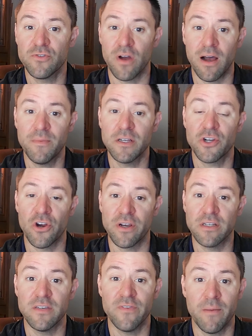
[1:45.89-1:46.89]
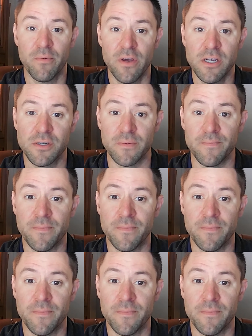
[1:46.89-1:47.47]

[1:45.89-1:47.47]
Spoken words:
drop that targets evaporation.